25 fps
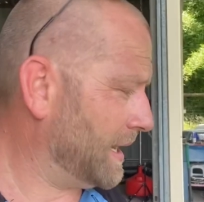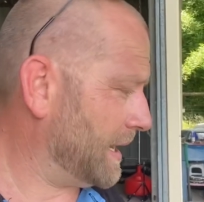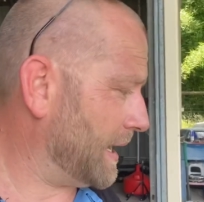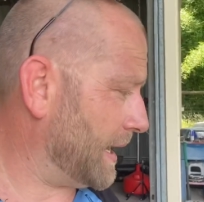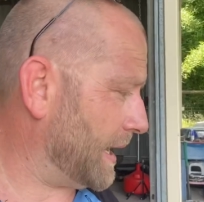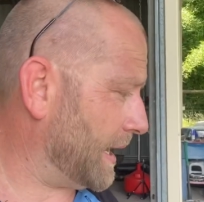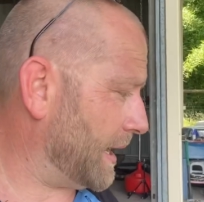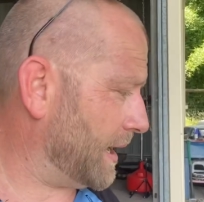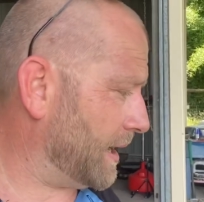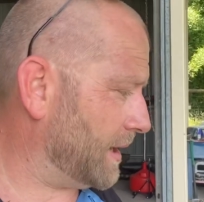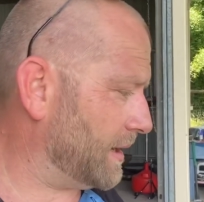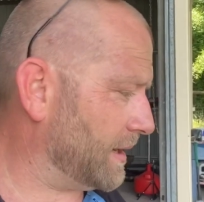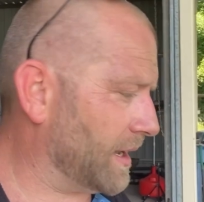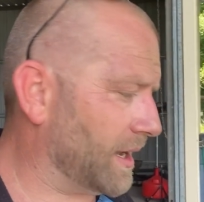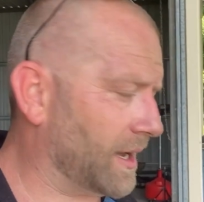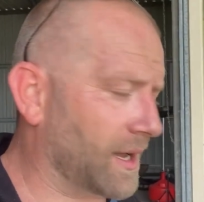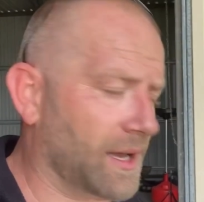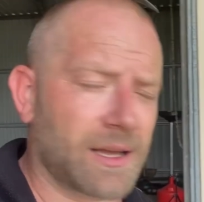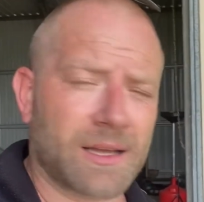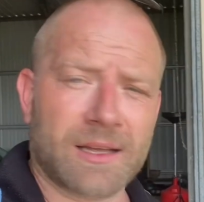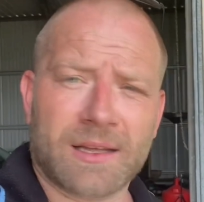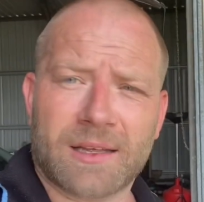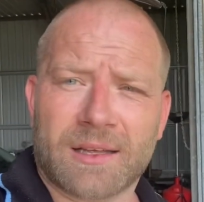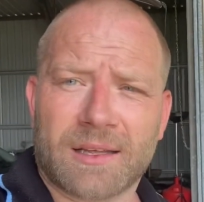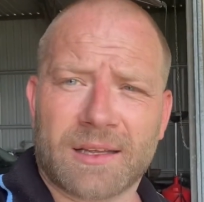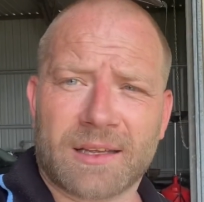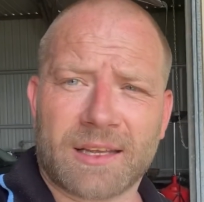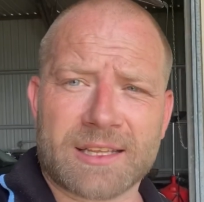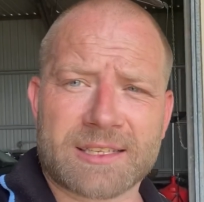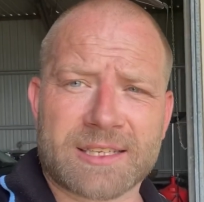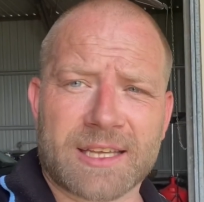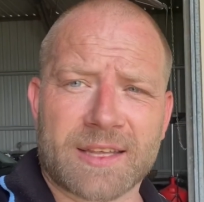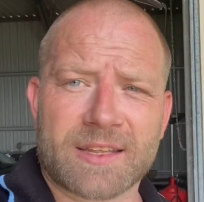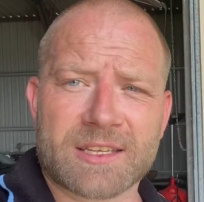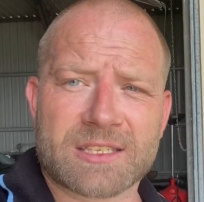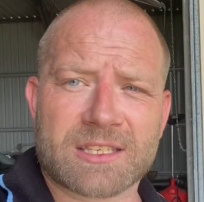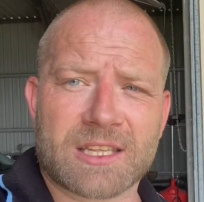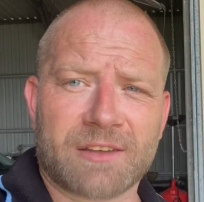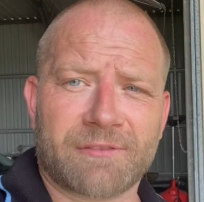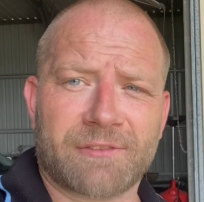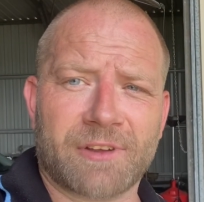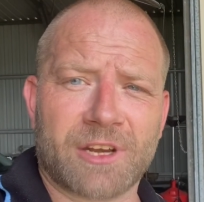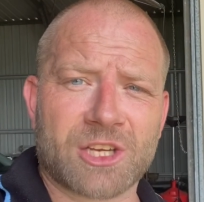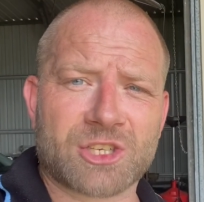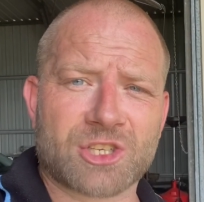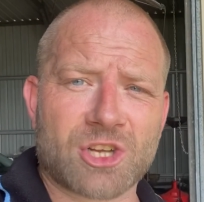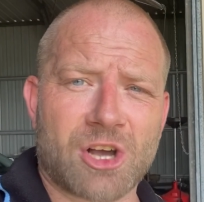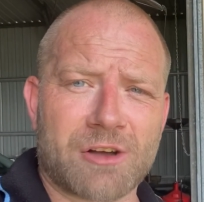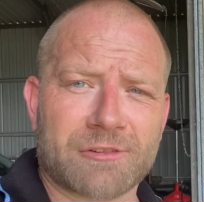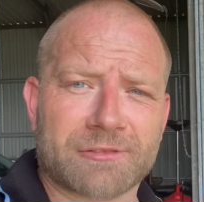And let's get this thing
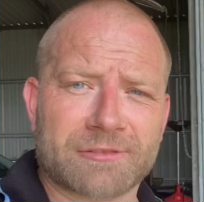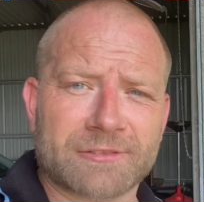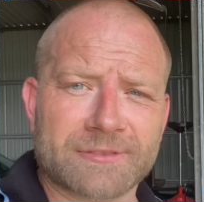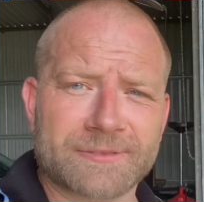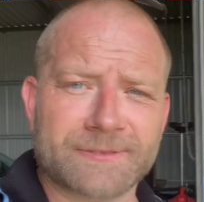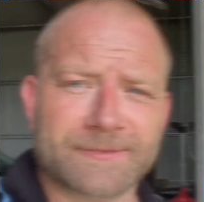finished off.